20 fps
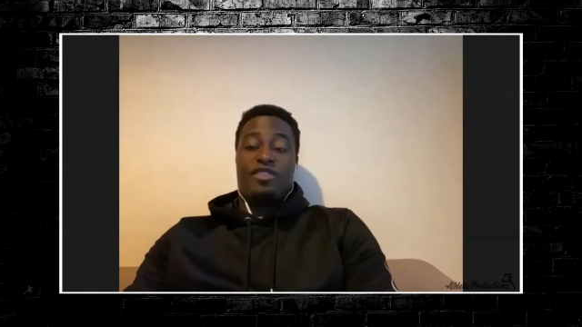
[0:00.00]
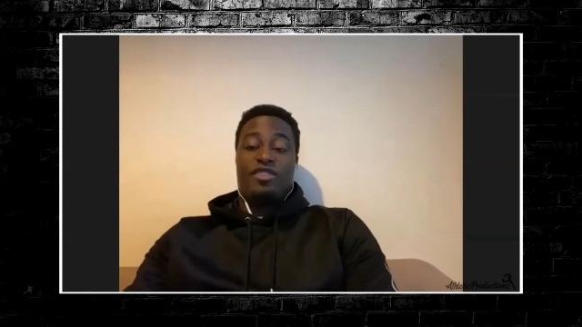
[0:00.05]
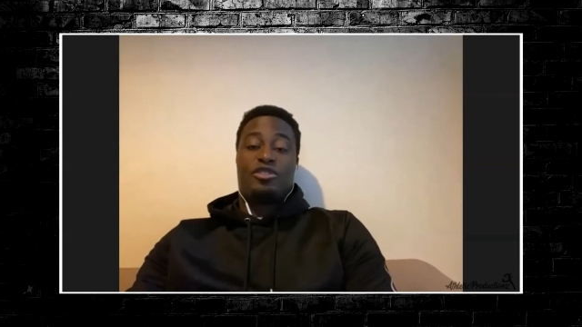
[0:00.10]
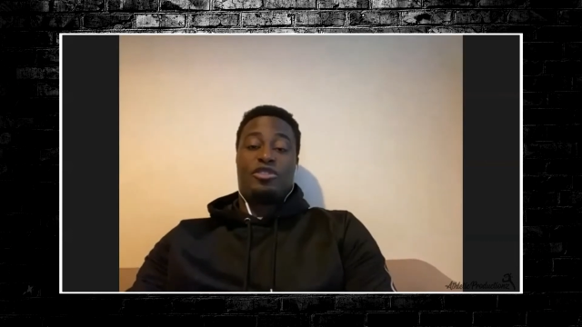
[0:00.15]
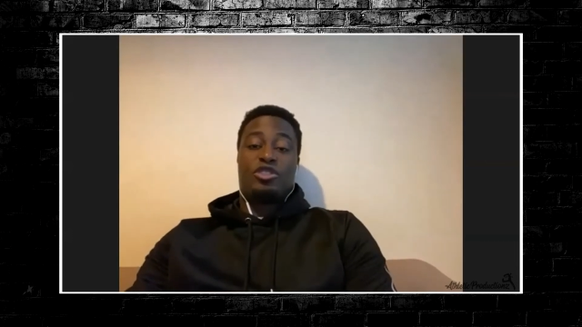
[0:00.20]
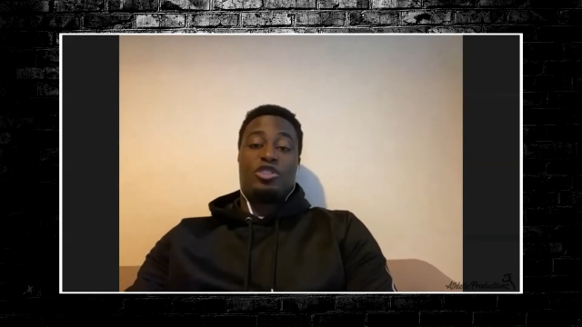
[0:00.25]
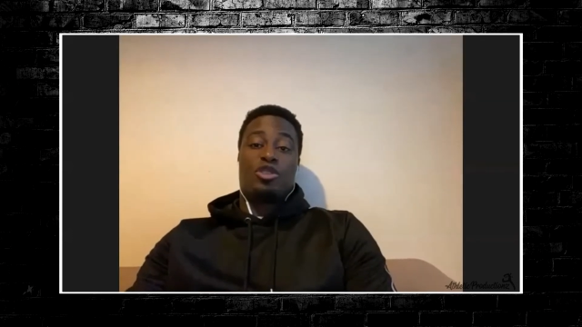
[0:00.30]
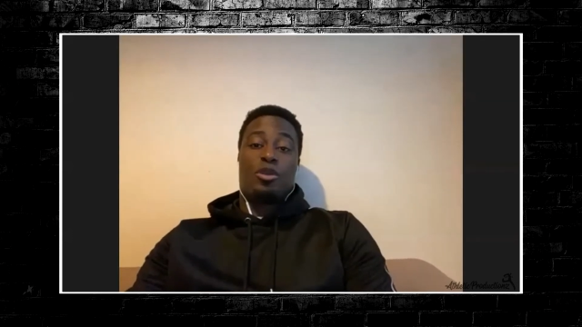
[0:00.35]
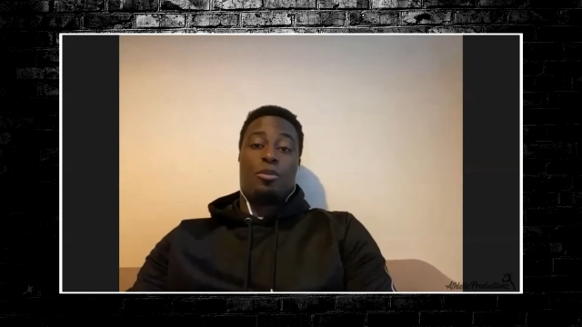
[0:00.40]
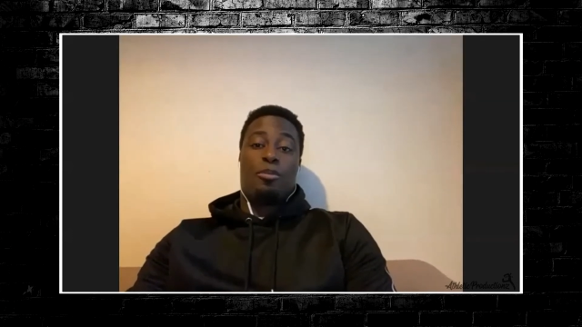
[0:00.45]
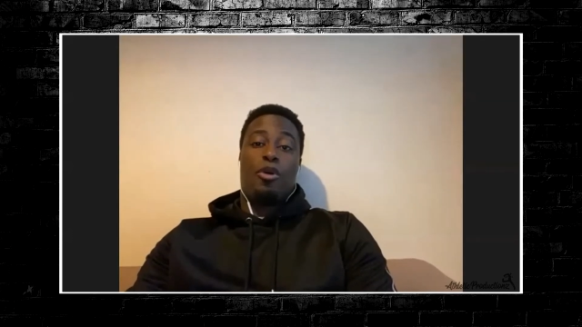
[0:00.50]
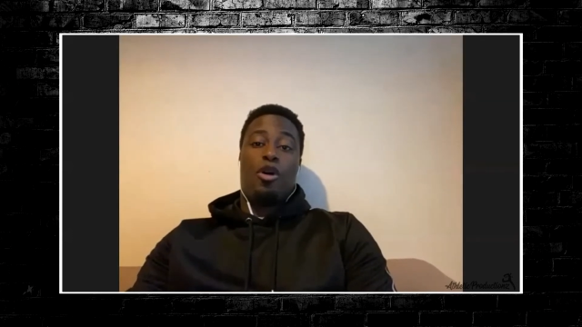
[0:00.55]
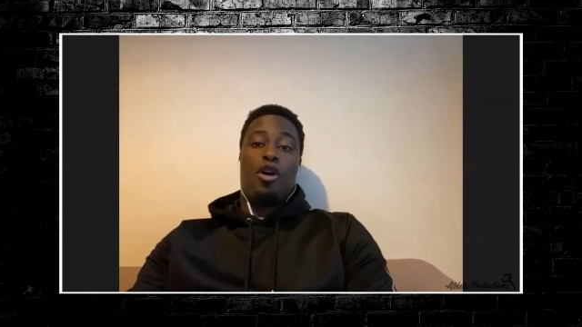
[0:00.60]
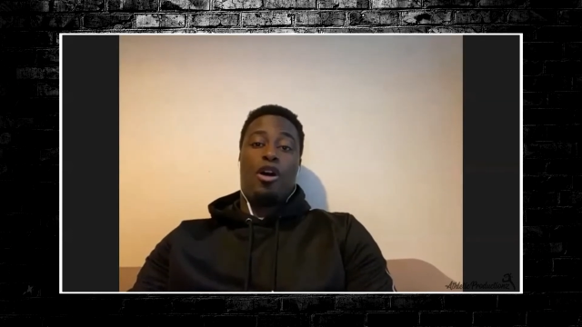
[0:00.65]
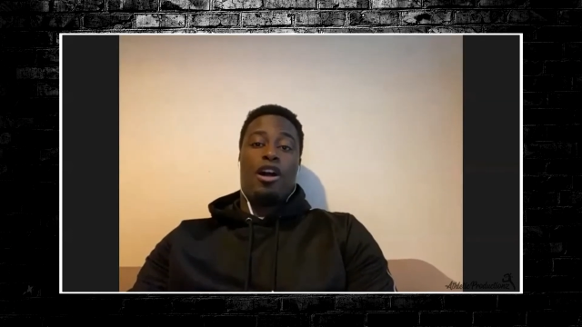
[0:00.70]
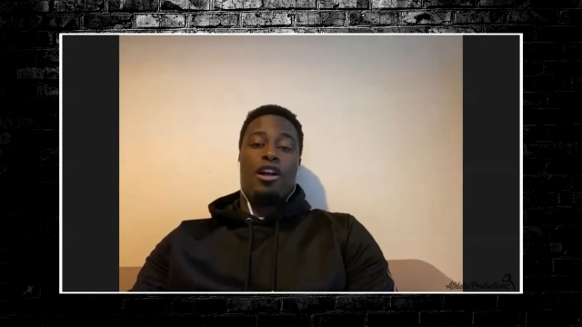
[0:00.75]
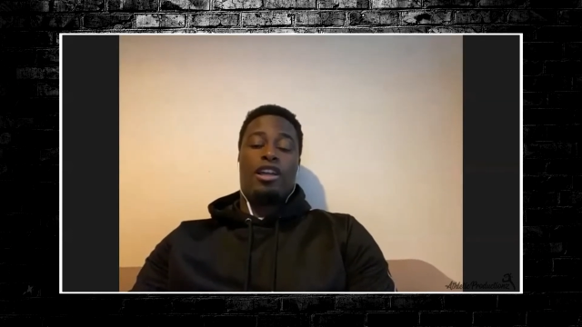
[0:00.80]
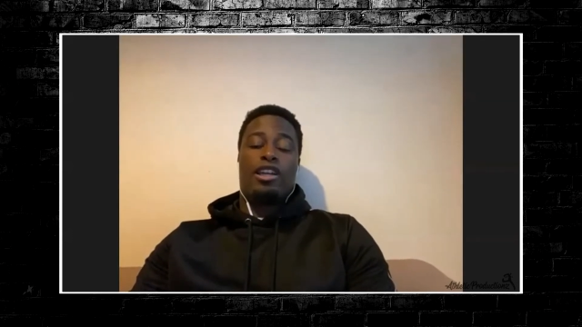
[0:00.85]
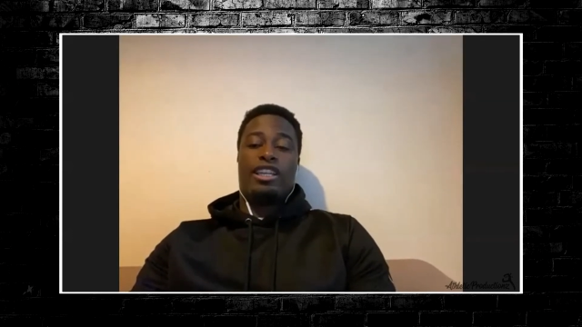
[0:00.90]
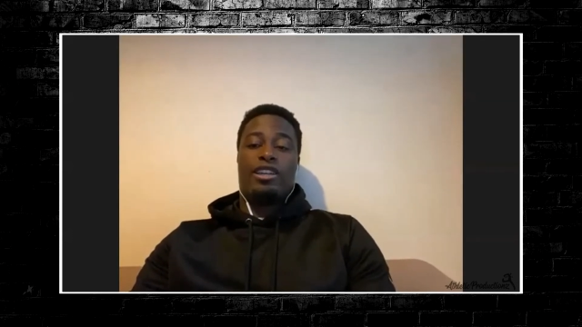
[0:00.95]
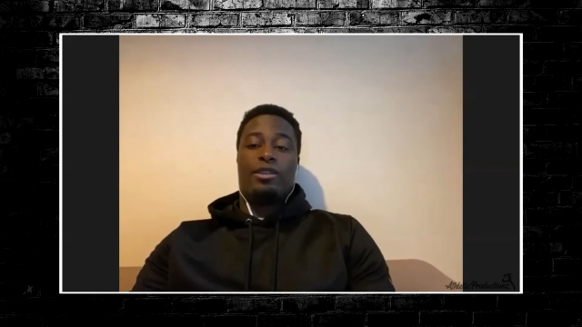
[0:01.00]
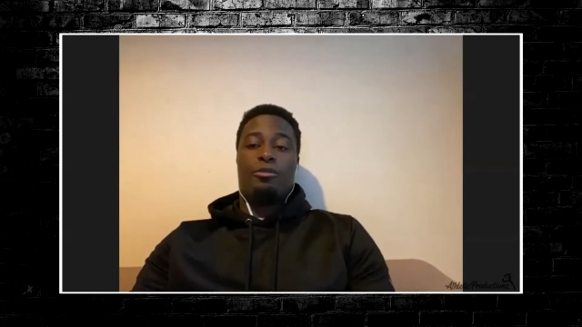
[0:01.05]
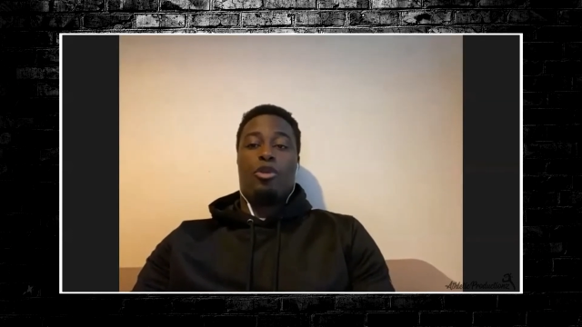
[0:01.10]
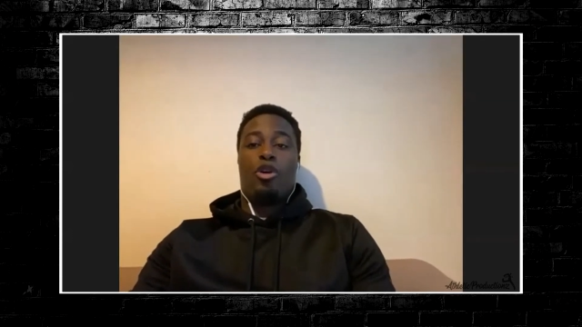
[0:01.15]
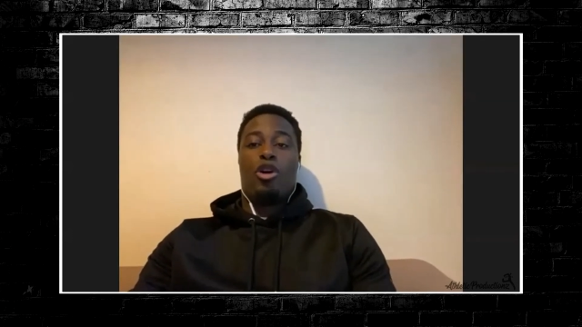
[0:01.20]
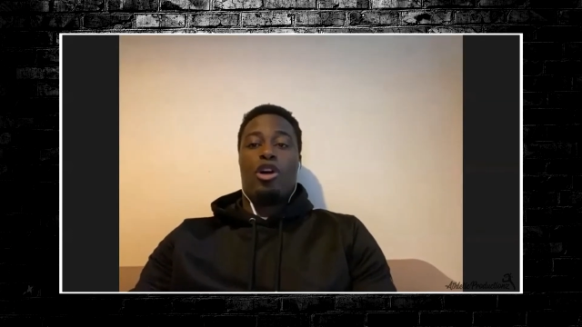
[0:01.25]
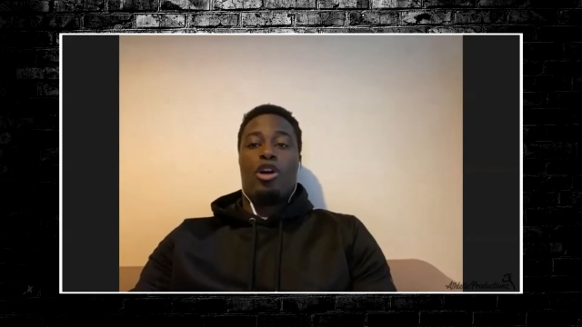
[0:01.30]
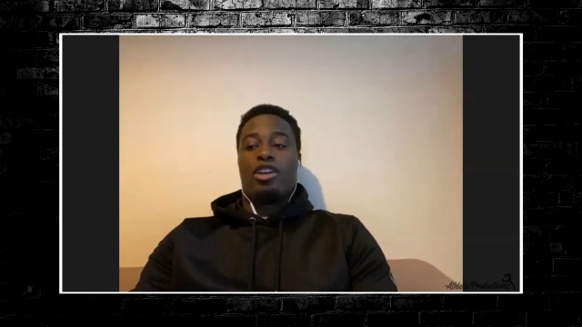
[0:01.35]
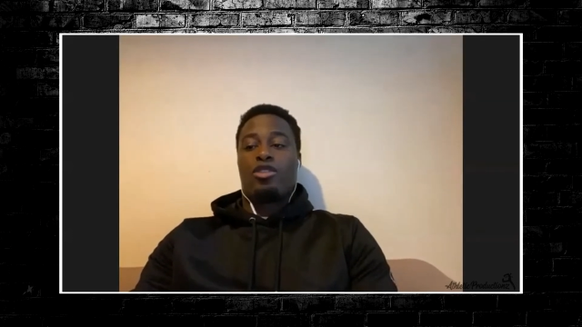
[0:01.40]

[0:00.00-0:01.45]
to support. But